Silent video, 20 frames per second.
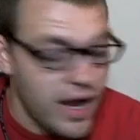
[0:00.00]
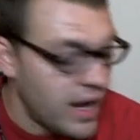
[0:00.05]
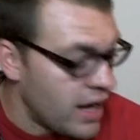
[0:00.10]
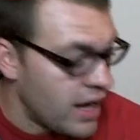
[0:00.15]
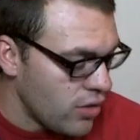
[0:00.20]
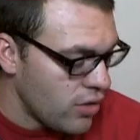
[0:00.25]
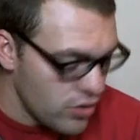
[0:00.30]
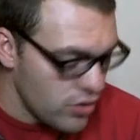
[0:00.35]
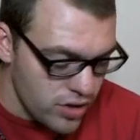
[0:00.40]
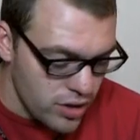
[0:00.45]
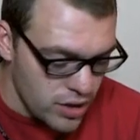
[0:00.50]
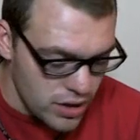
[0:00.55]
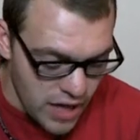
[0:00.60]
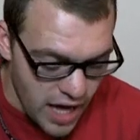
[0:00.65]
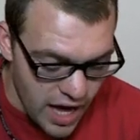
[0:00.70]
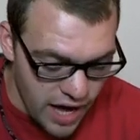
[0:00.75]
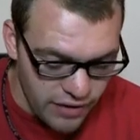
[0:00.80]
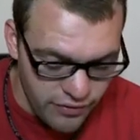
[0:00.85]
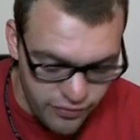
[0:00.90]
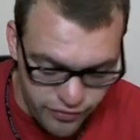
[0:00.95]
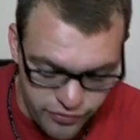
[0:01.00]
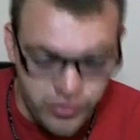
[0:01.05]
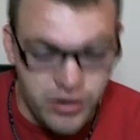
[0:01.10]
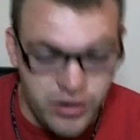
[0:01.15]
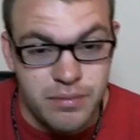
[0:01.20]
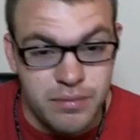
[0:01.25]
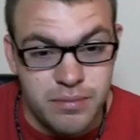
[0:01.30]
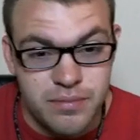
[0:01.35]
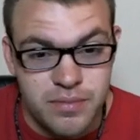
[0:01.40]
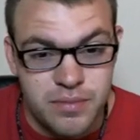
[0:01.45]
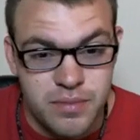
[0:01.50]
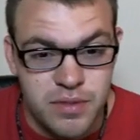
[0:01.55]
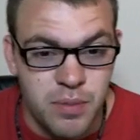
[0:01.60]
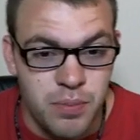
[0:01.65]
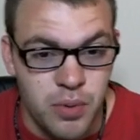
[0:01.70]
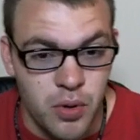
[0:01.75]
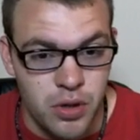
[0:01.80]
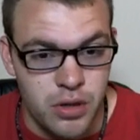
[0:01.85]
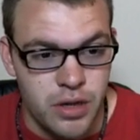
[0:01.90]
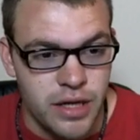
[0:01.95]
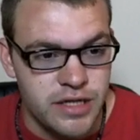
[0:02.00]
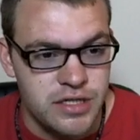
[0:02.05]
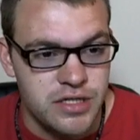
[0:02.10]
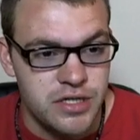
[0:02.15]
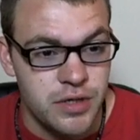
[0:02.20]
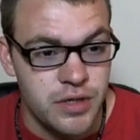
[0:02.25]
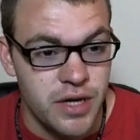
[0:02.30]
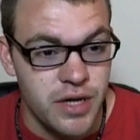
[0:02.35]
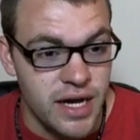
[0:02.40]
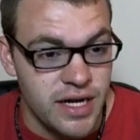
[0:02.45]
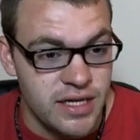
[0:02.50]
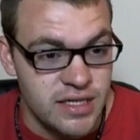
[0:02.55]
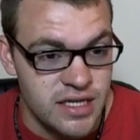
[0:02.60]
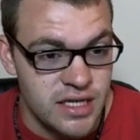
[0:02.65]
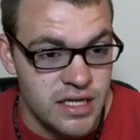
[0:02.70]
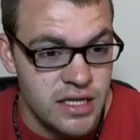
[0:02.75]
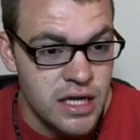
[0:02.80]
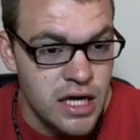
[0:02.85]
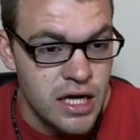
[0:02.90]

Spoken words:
And I learned a lot from the Borderlands 2 guys, and